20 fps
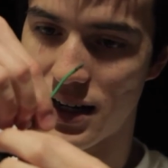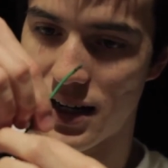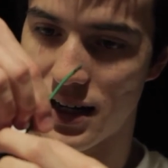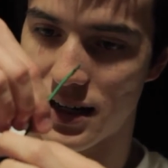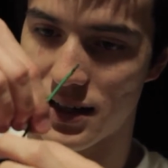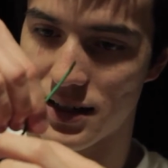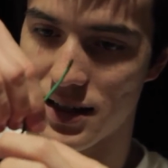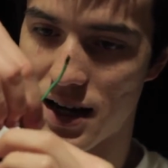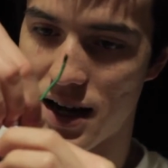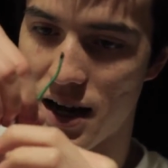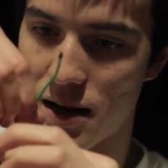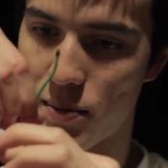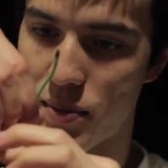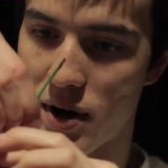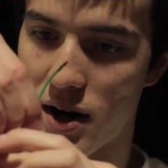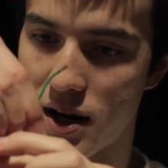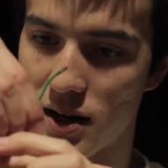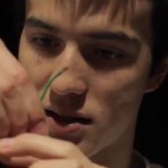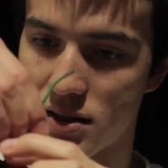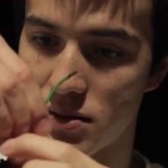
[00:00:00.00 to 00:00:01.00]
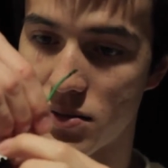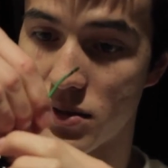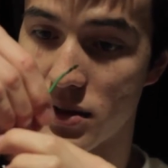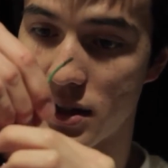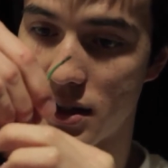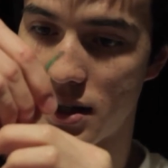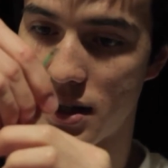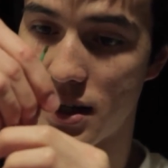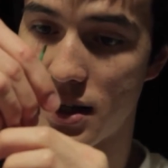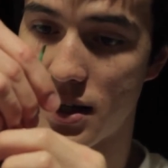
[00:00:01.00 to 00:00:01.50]
as I possibly
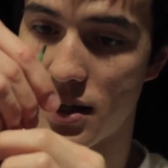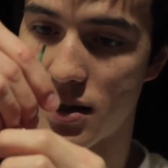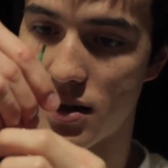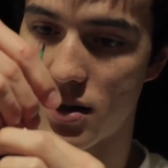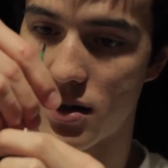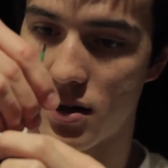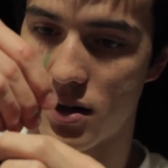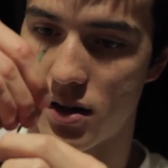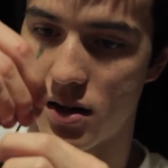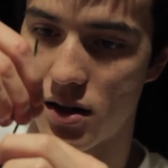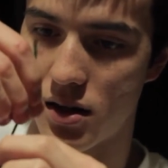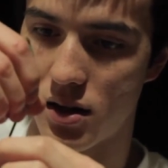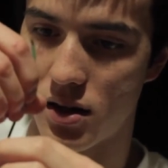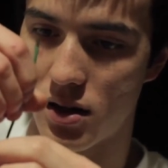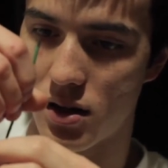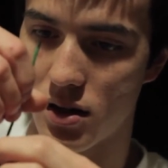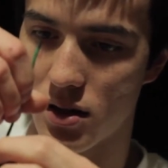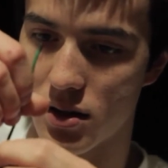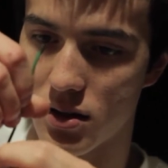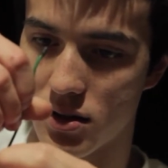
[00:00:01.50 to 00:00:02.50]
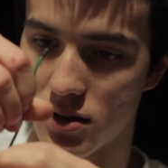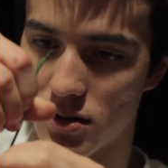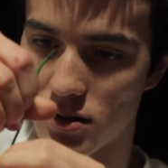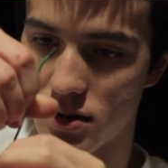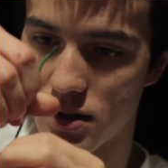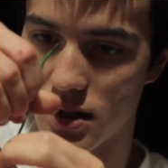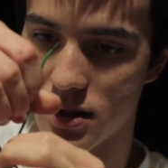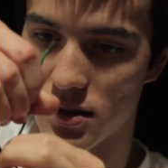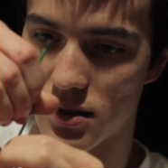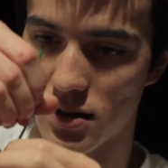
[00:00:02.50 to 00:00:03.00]
can, because
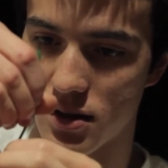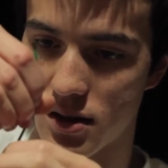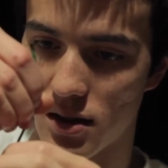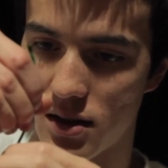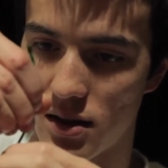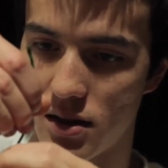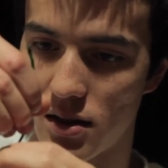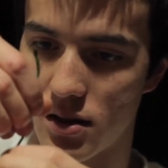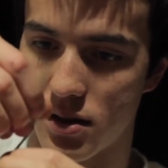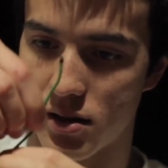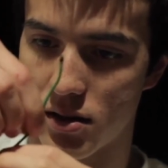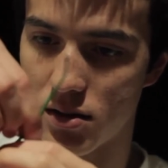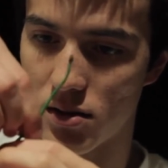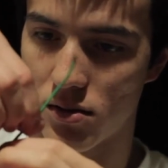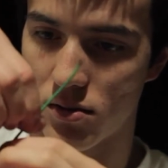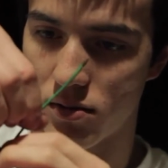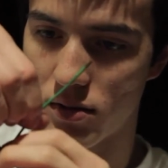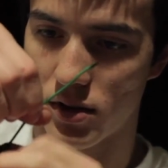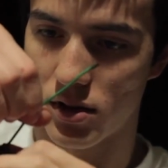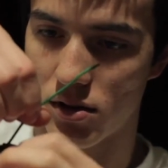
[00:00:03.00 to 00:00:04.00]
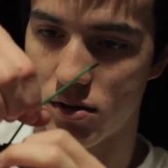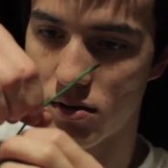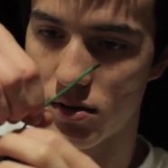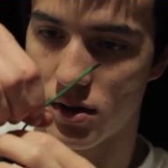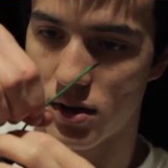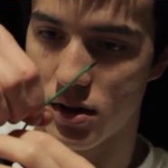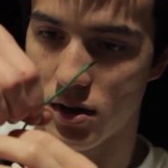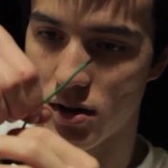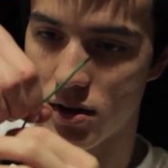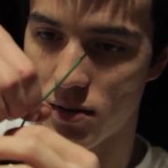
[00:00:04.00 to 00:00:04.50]
that's the key here. We don't want
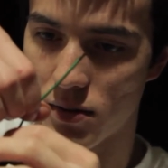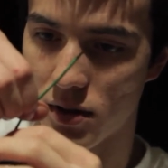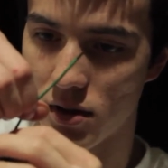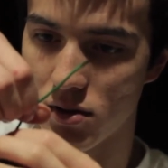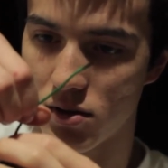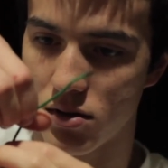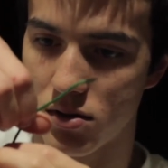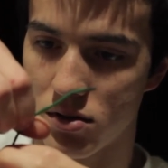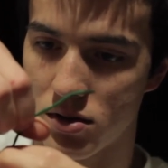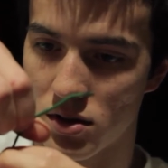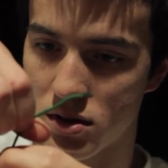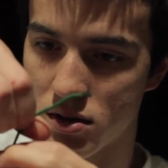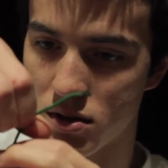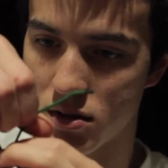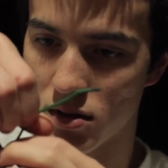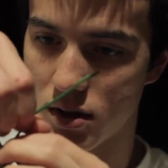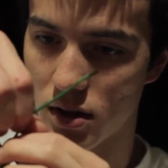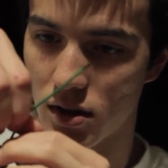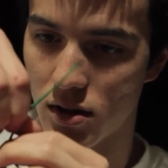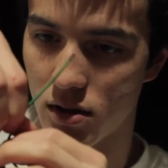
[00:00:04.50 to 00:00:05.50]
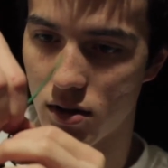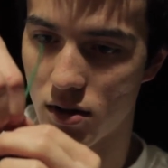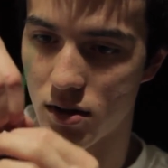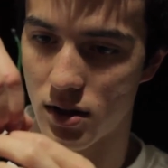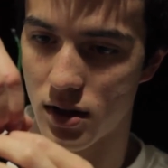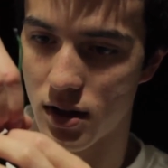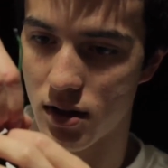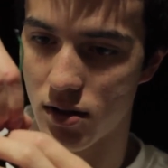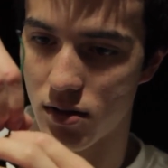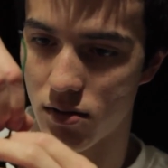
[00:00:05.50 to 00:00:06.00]
it coming loose later on
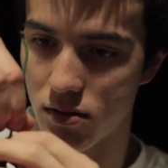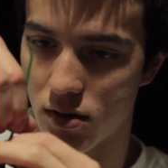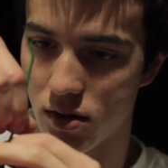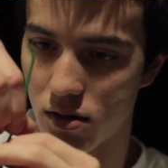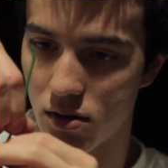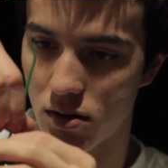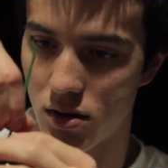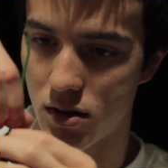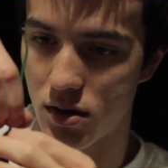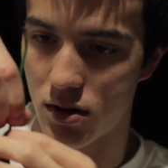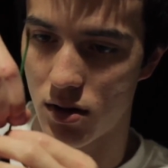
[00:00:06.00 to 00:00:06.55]
down the road.